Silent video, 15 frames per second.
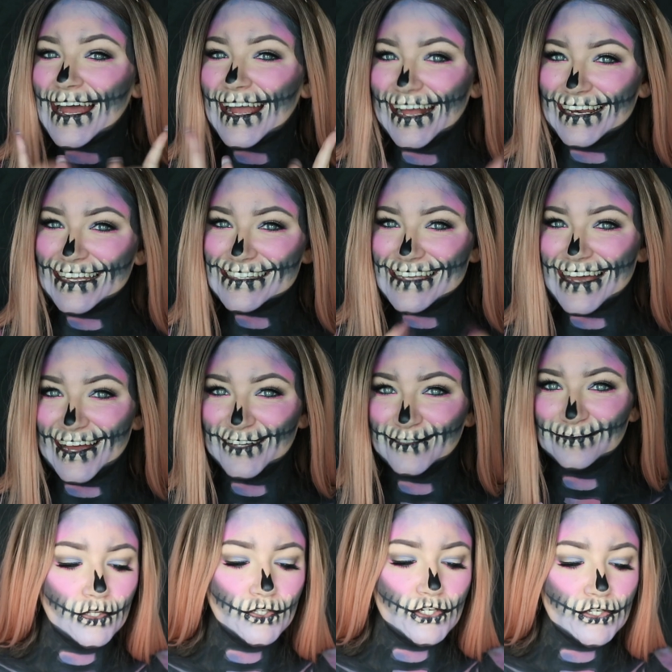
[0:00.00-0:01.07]
and glitter.
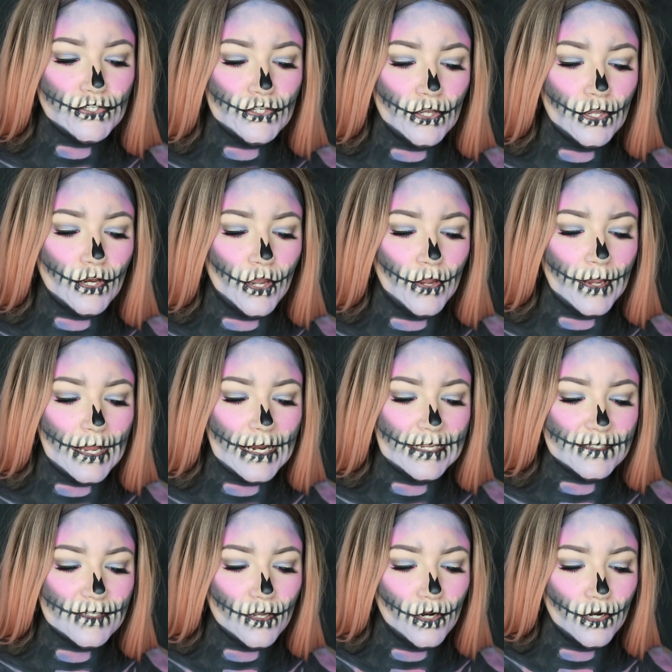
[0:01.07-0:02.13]
Just so you know, glitter